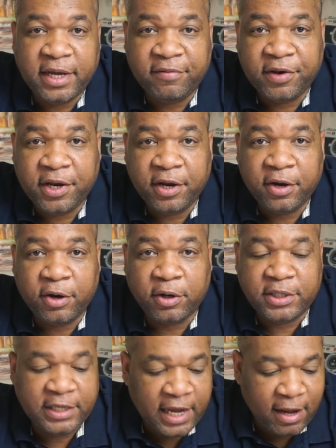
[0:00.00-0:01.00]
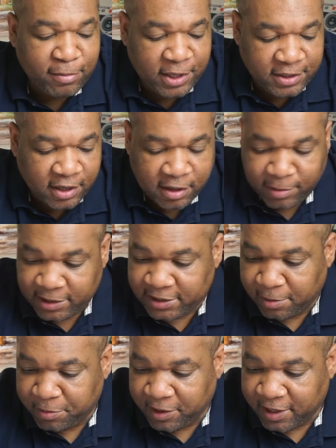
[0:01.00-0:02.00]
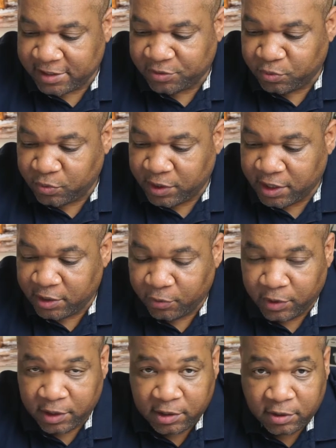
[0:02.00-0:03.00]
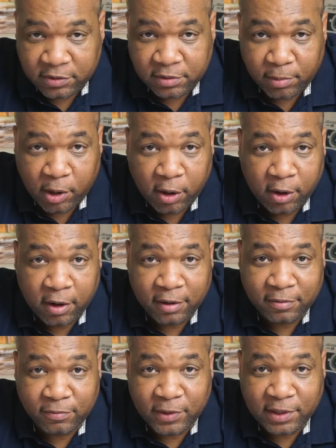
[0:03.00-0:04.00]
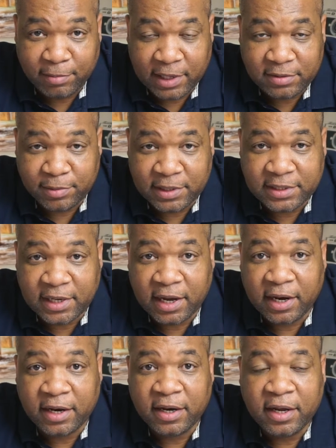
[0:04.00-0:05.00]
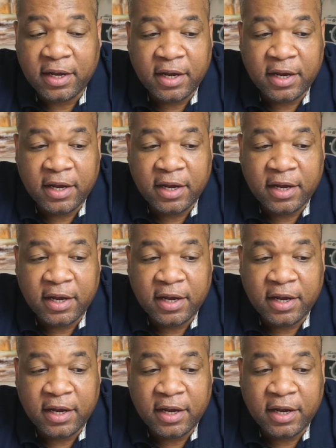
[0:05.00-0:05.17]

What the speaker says: David here. Today I'm going to talk about something that's really, really close to my heart and really makes me excited.